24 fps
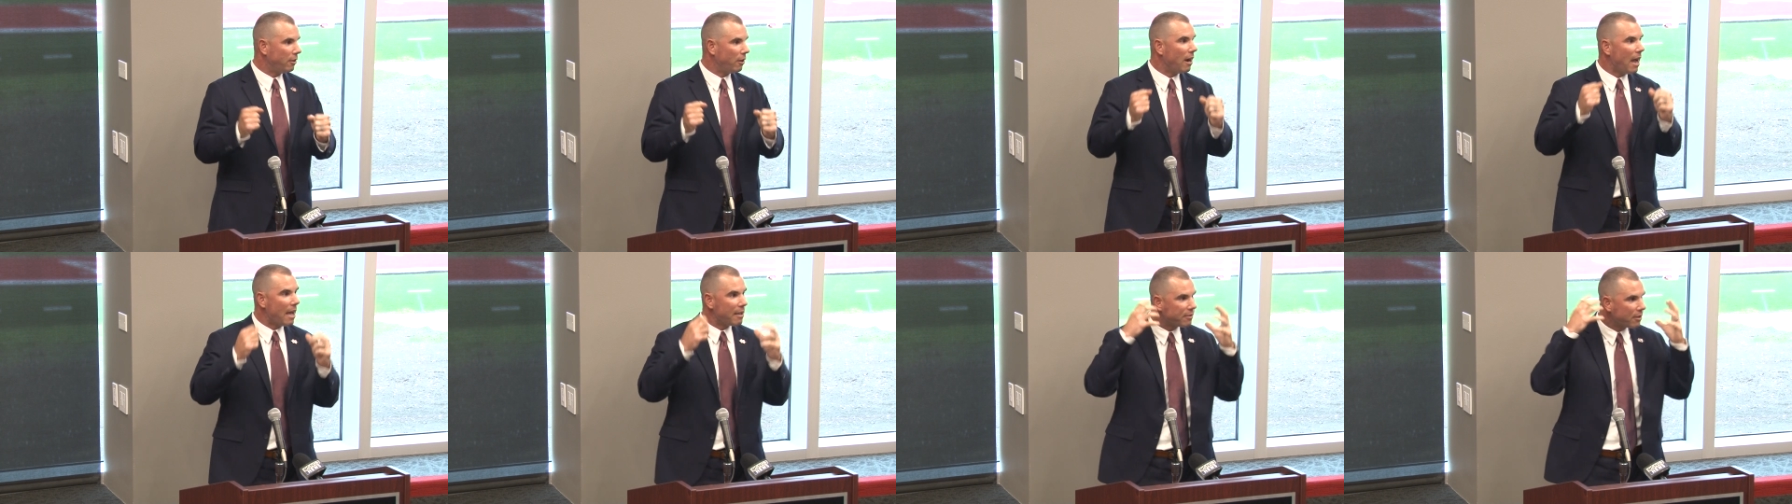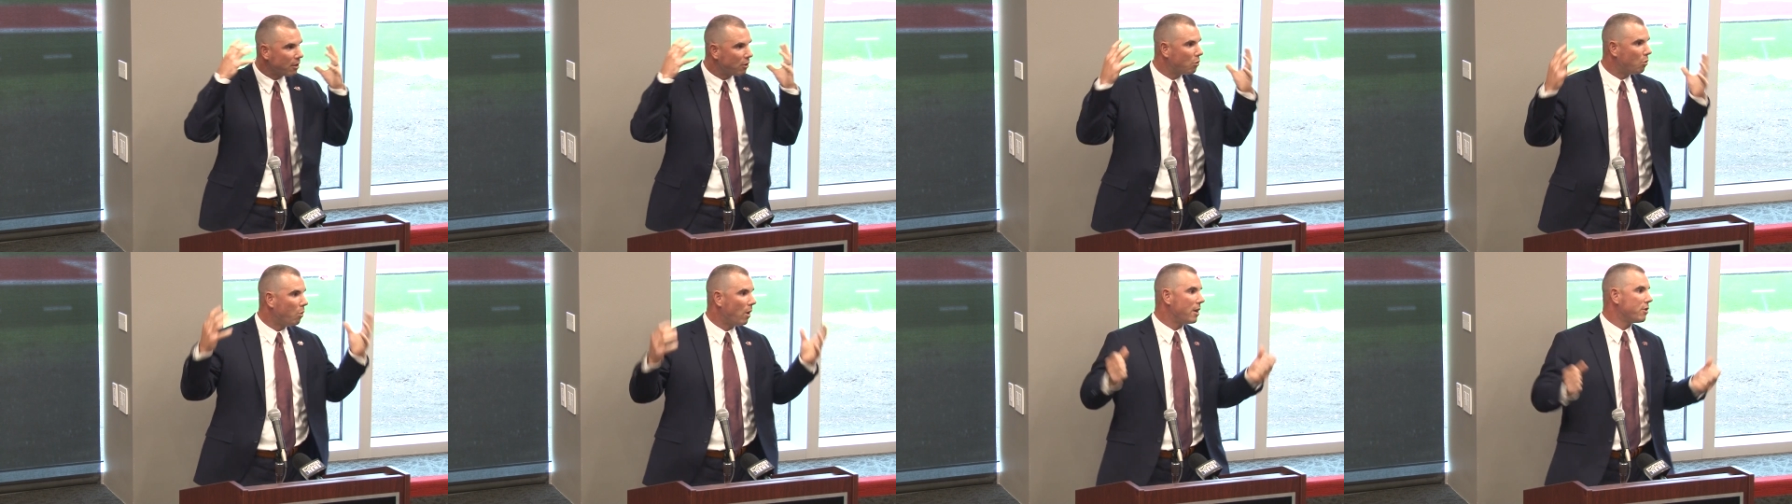they're,
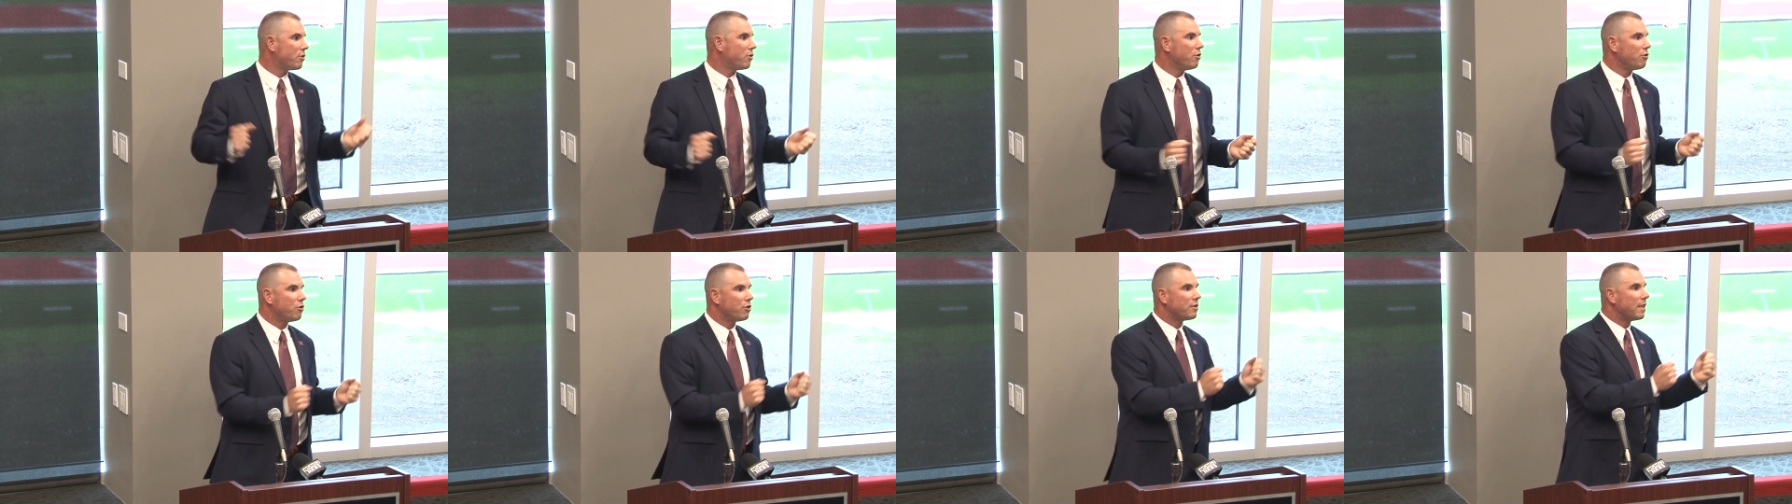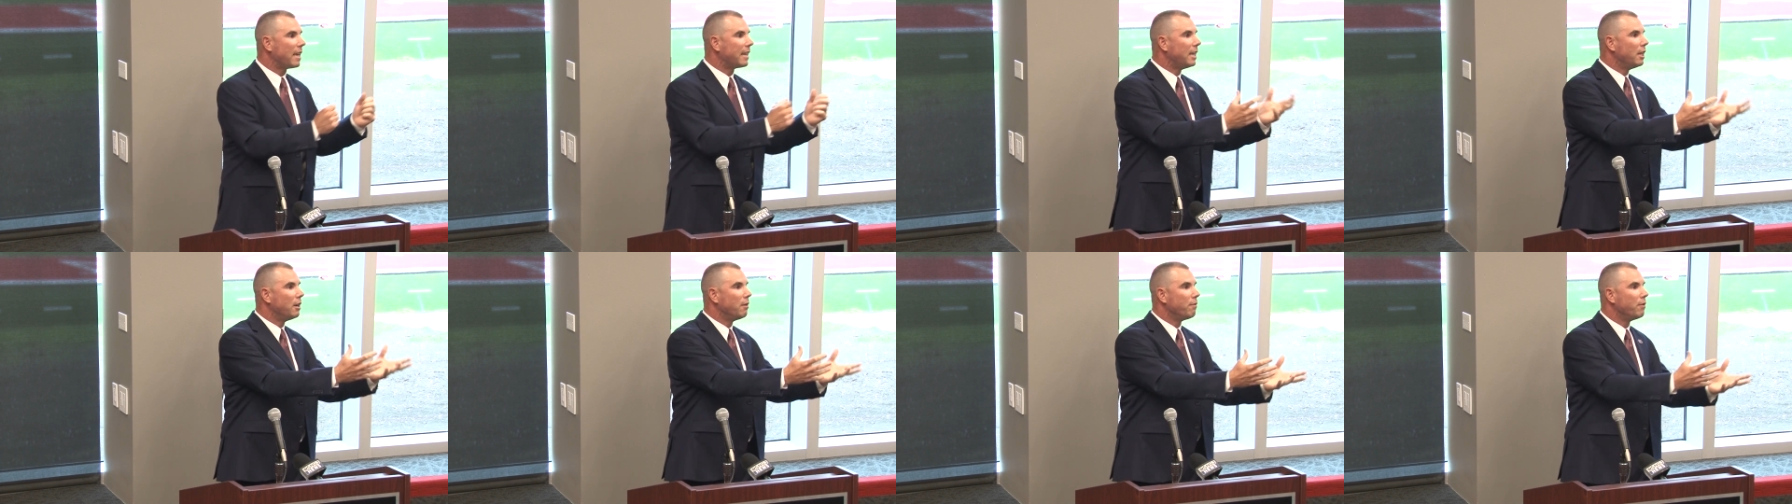asking questions just
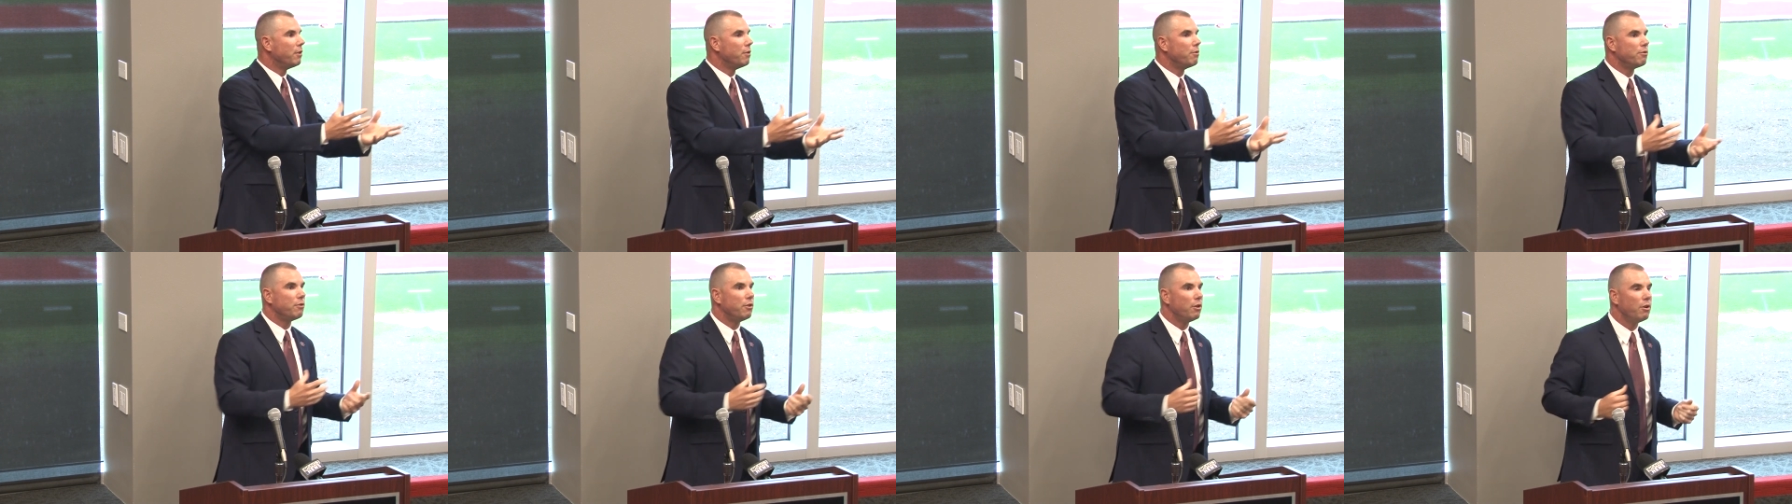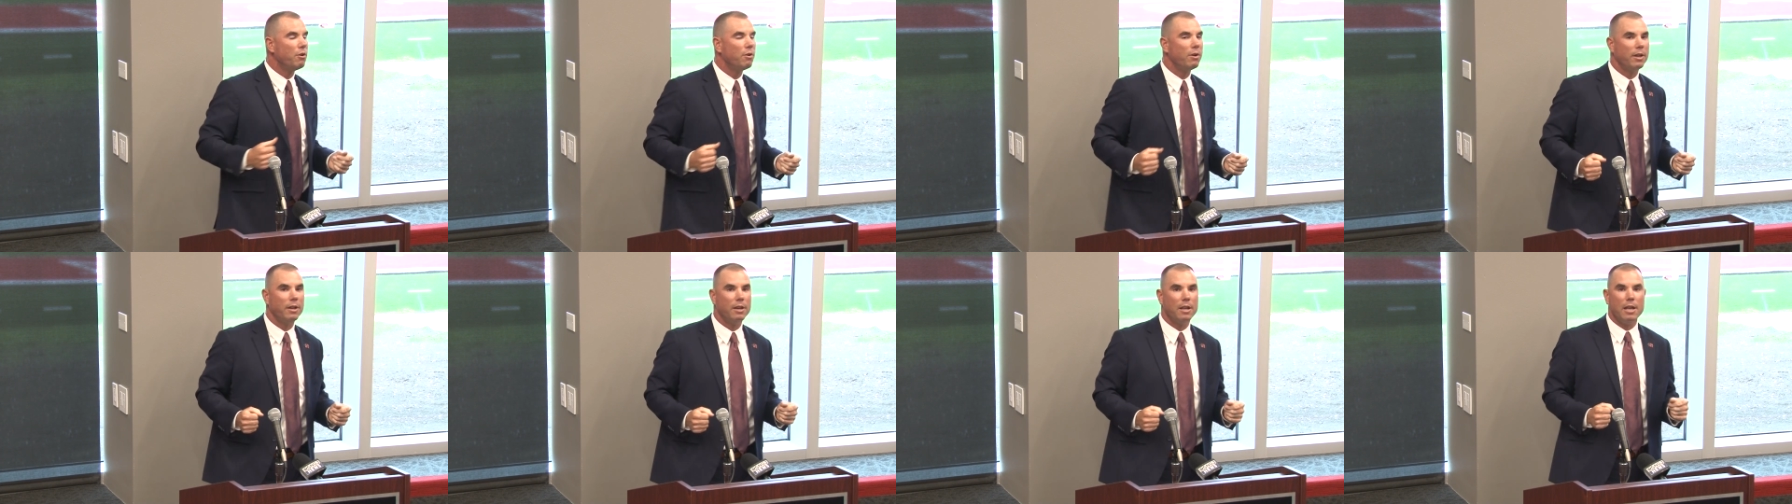like interviews
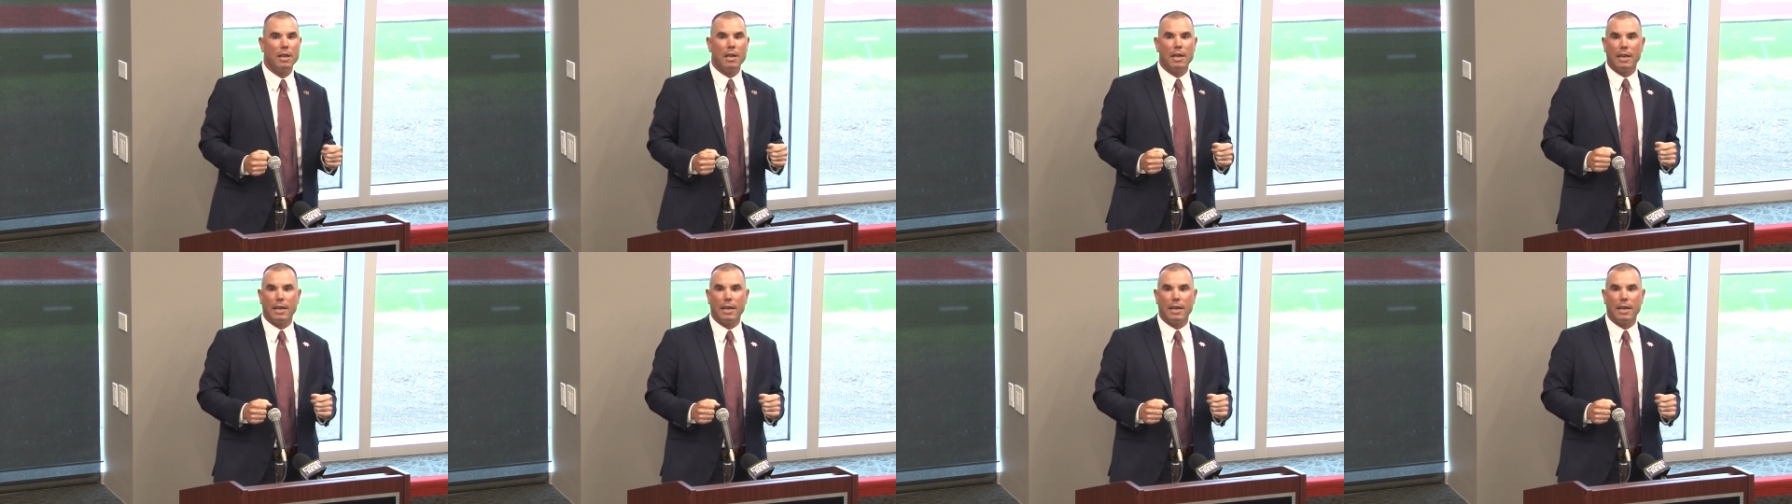do and